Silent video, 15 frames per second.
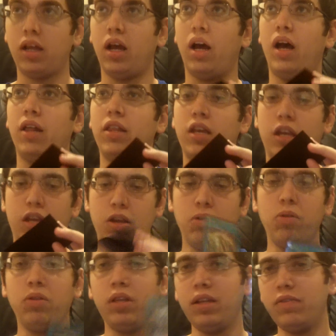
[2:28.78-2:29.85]
The
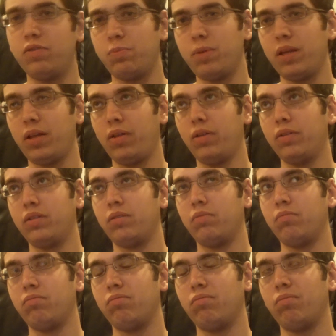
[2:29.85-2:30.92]
Hero Lives build
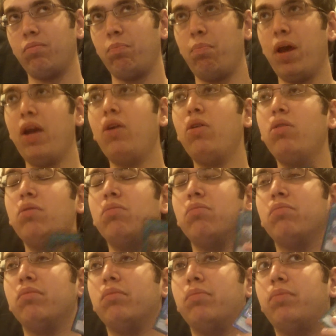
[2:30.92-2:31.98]
better,
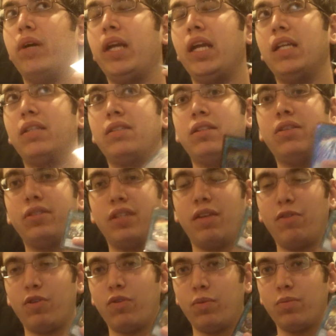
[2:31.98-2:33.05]
but it still
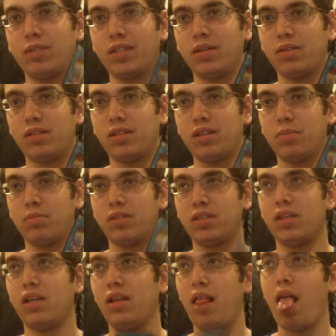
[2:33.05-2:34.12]
suffers from some
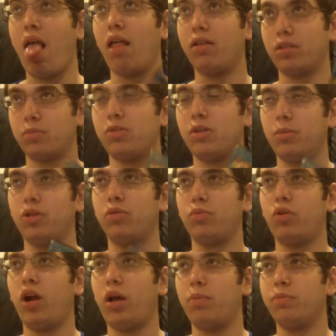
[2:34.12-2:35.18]
similar
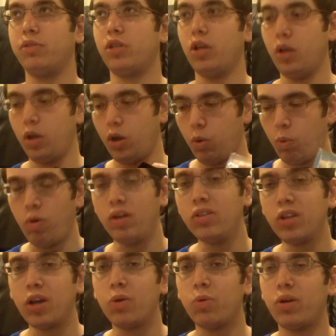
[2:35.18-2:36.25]
problems. One
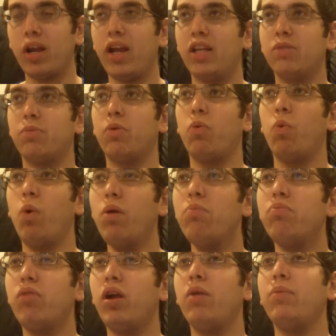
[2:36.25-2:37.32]
is awkward hands, but
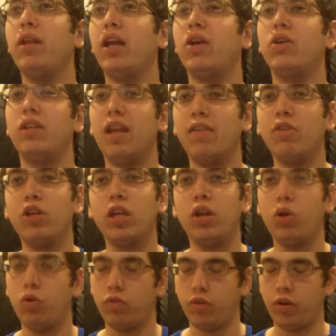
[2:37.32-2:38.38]
one problem that I could never get
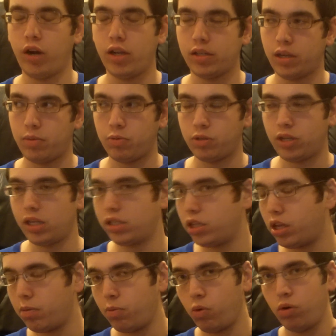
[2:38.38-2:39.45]
over as I was
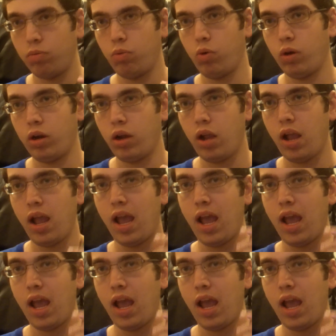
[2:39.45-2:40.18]
testing it more and more.